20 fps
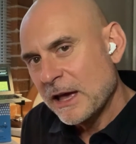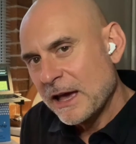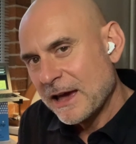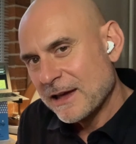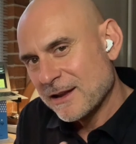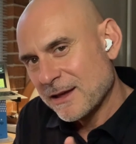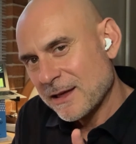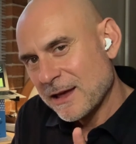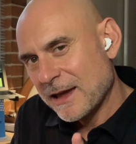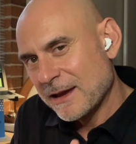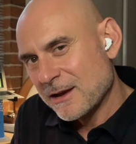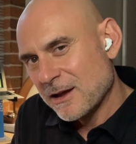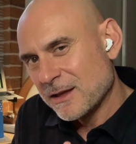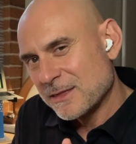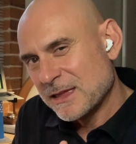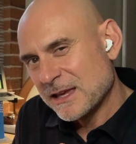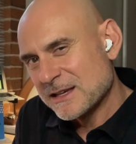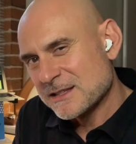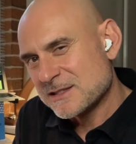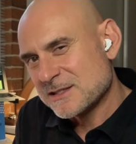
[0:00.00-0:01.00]
And I
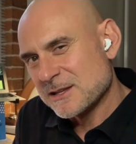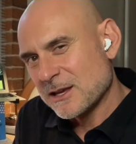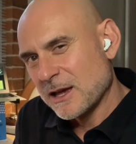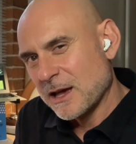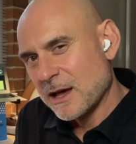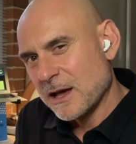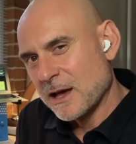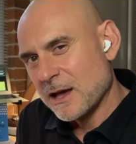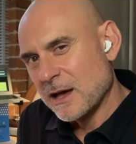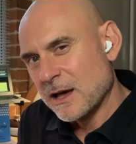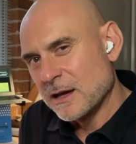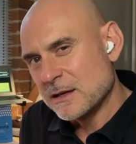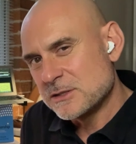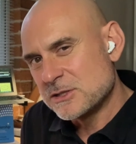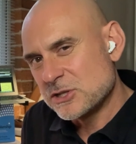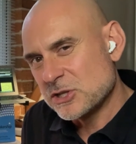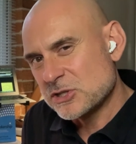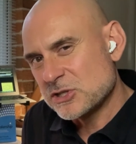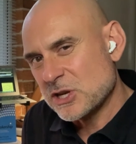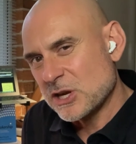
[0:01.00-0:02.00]
think it's
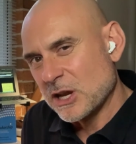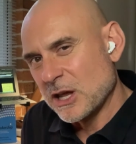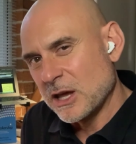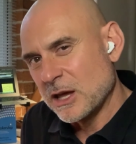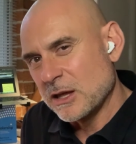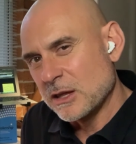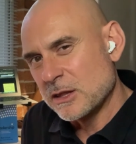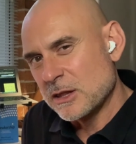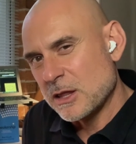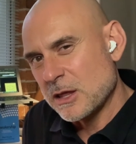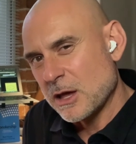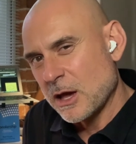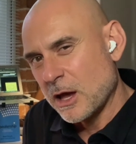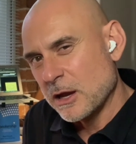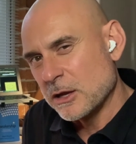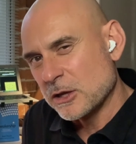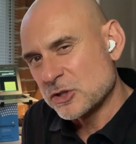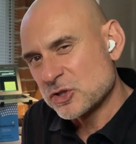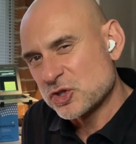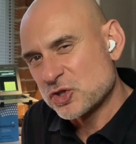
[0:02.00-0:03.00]
just an
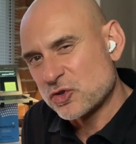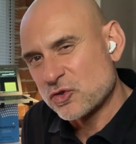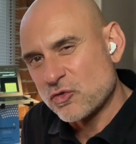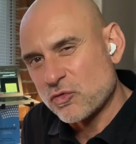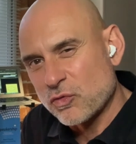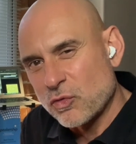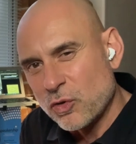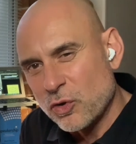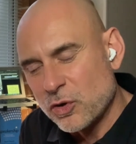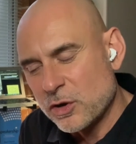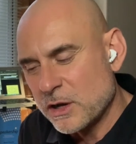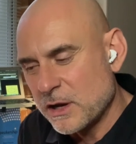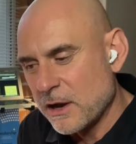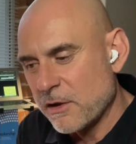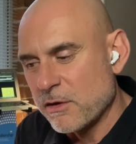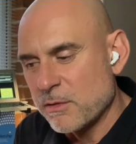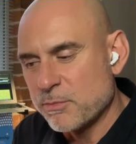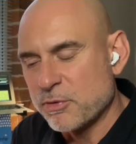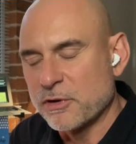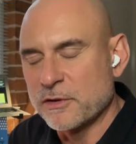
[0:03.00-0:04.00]

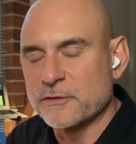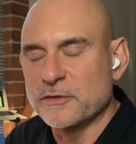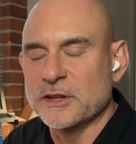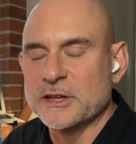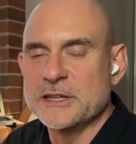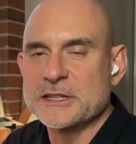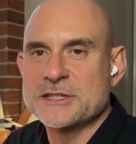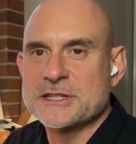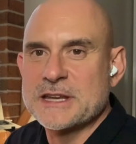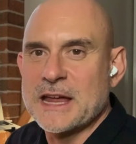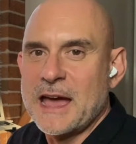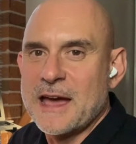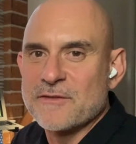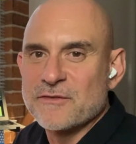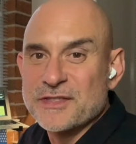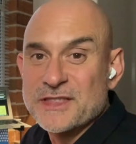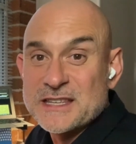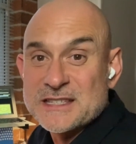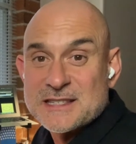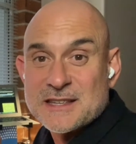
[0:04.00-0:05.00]
extraordinary privilege to
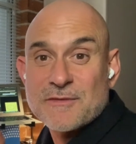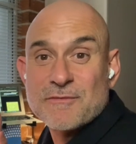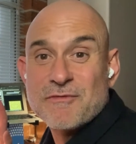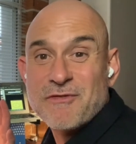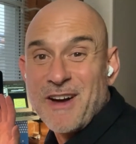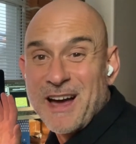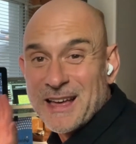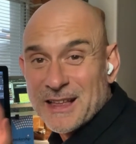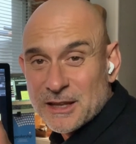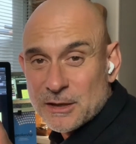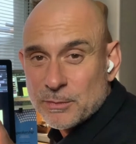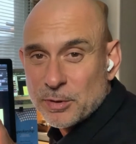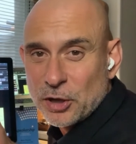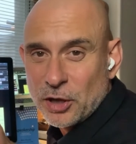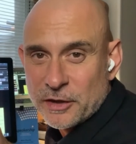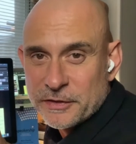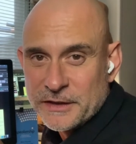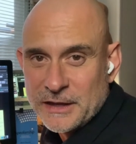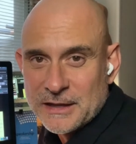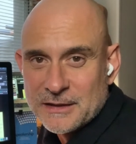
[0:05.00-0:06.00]
have this available
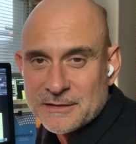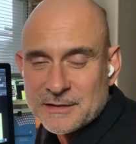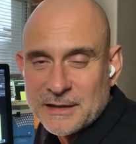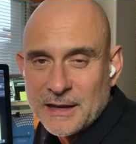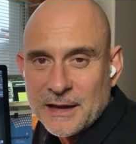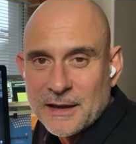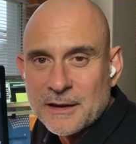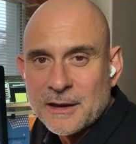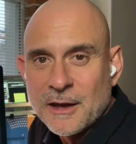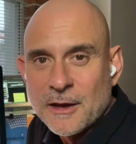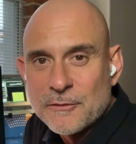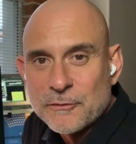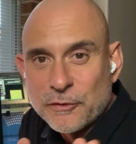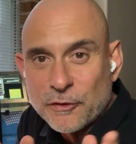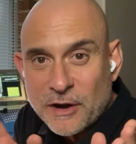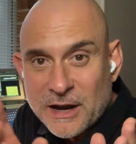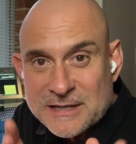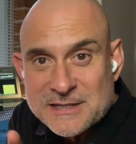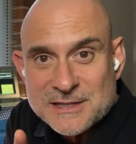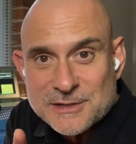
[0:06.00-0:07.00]
on the internet for
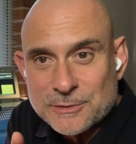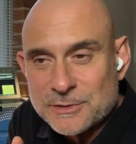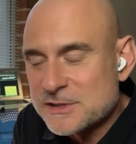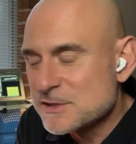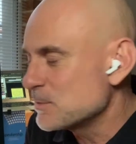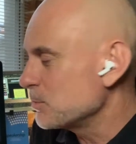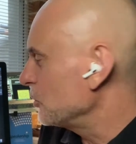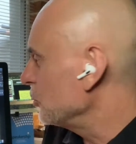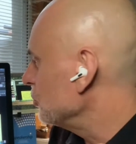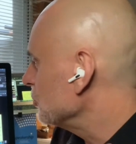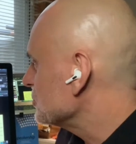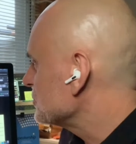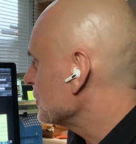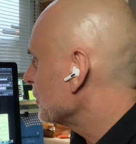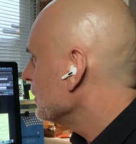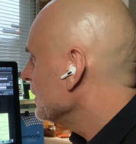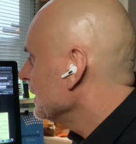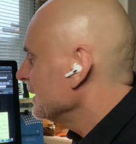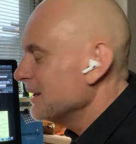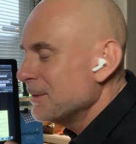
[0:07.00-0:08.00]
us to explore.
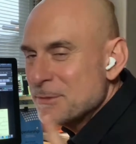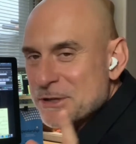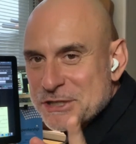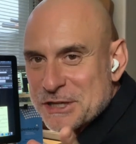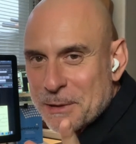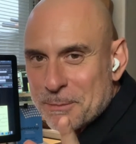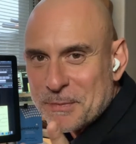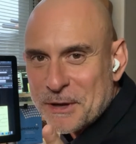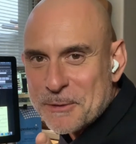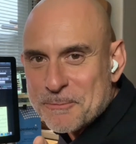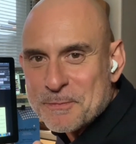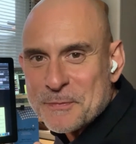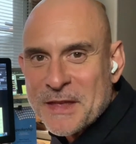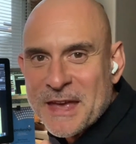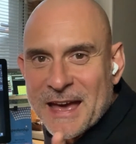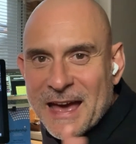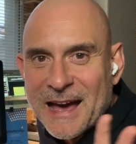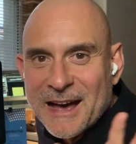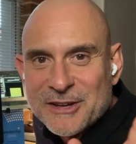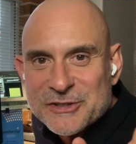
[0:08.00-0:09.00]
So let me jump in.
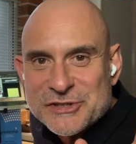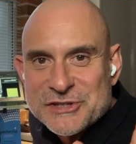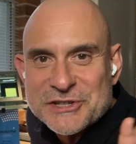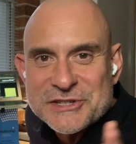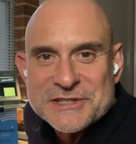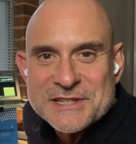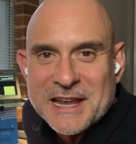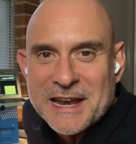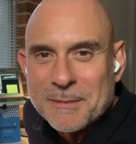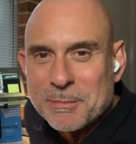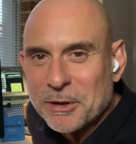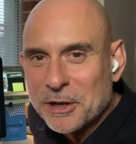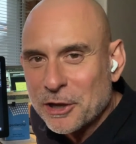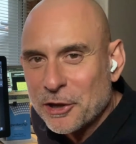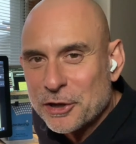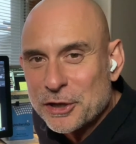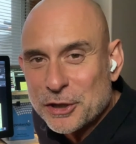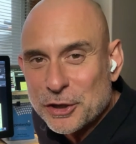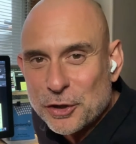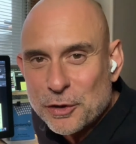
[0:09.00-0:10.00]
Al's just set up a
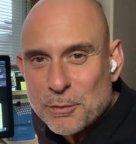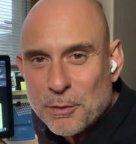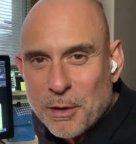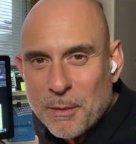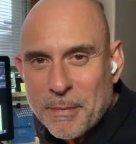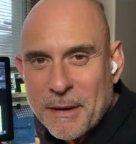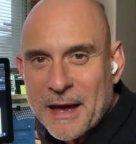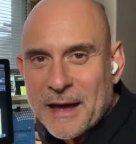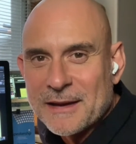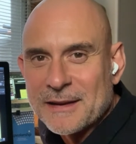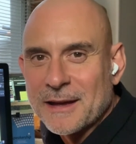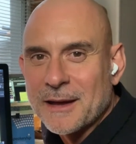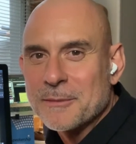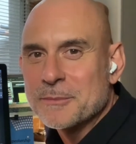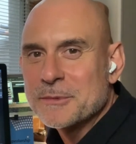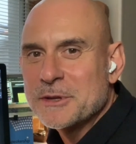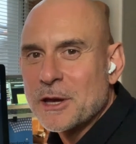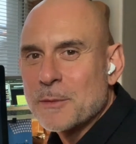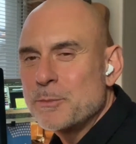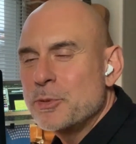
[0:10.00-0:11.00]
lot of humor about,
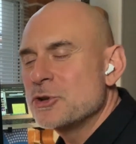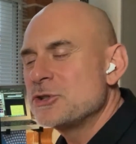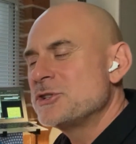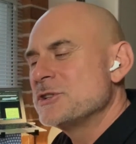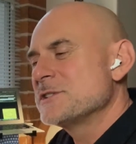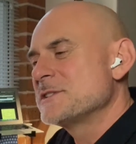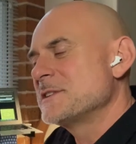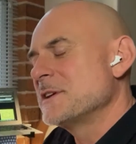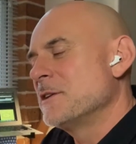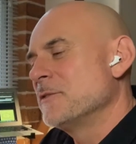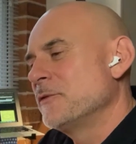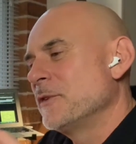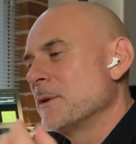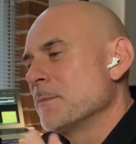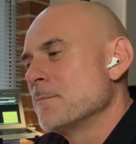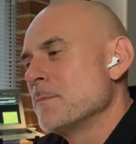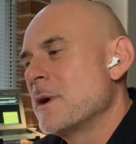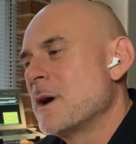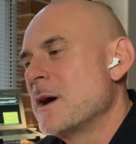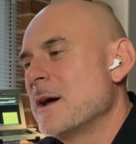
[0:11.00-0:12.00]
put yourself
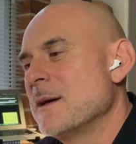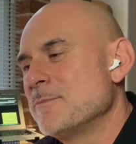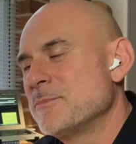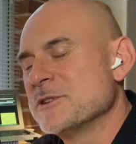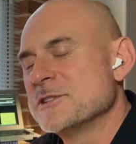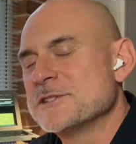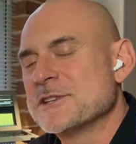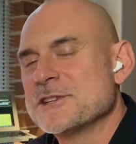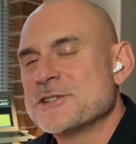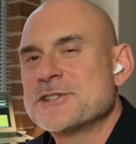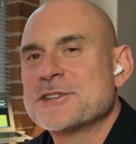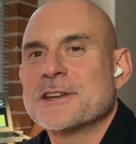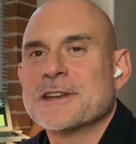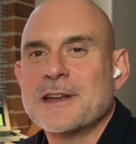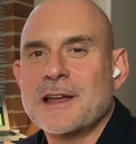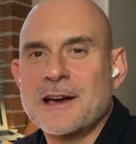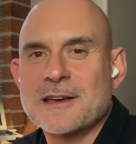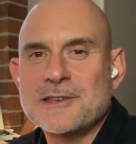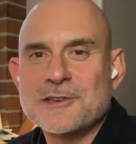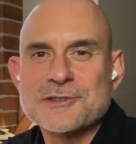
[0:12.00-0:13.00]
in my position.
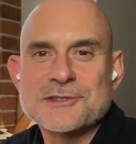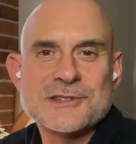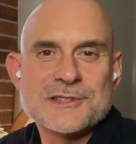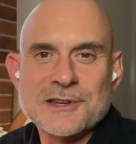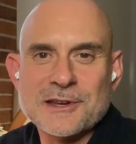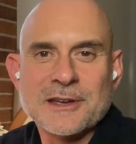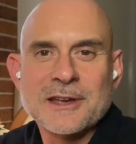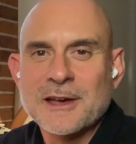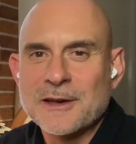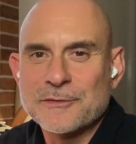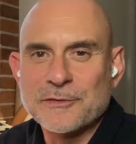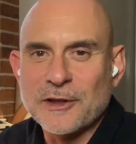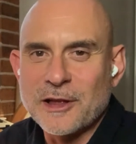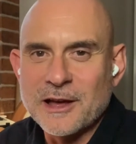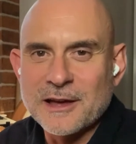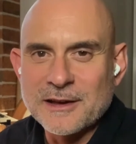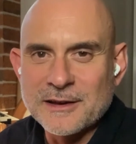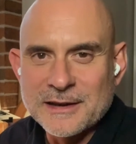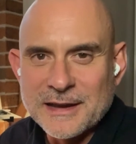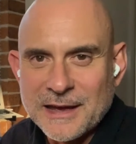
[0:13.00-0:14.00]
I used to
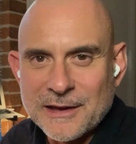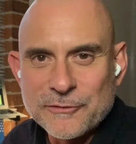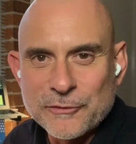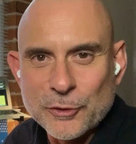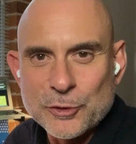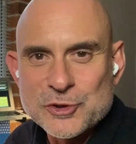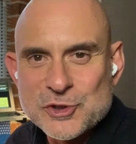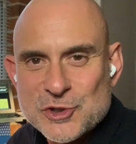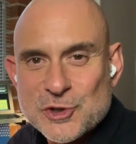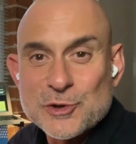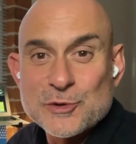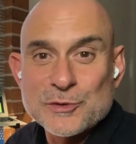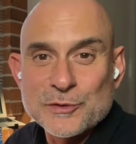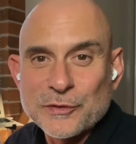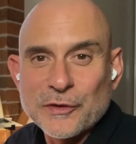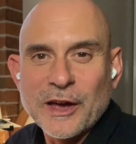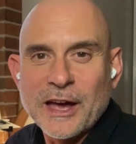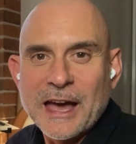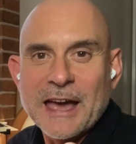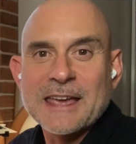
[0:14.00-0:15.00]
fly on Air Force 2
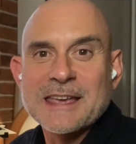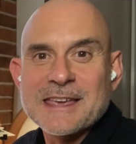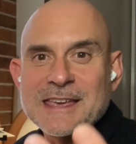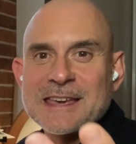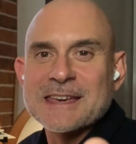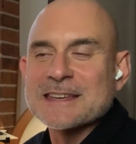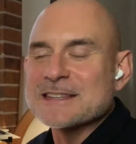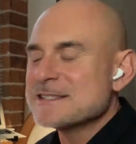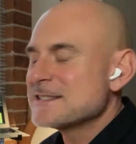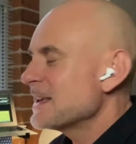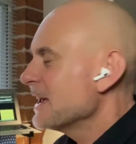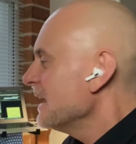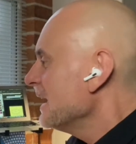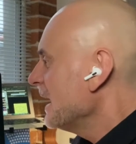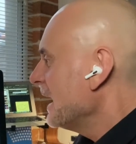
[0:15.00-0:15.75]
for 8 years.